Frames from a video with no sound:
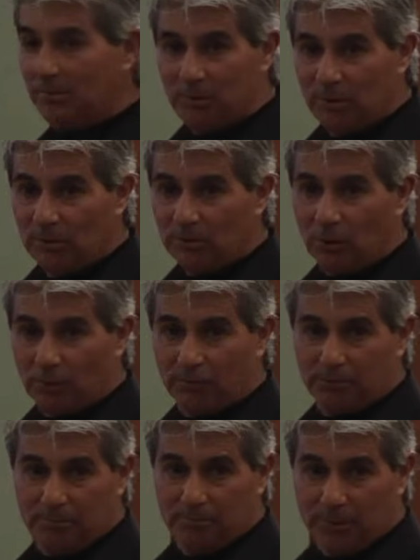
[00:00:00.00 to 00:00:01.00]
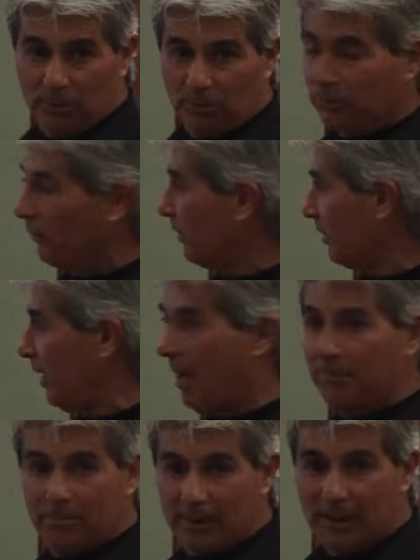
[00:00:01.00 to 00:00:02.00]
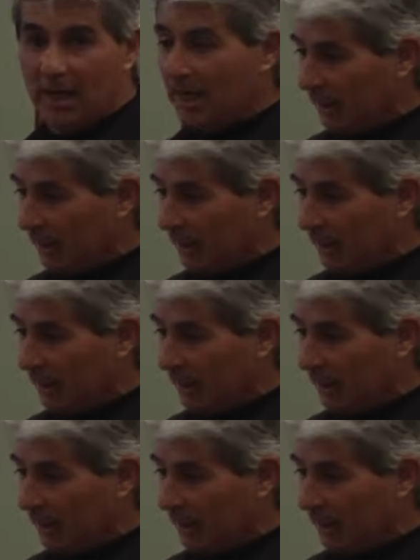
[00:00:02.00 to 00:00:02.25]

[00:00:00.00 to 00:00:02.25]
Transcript: bugles over the top of me.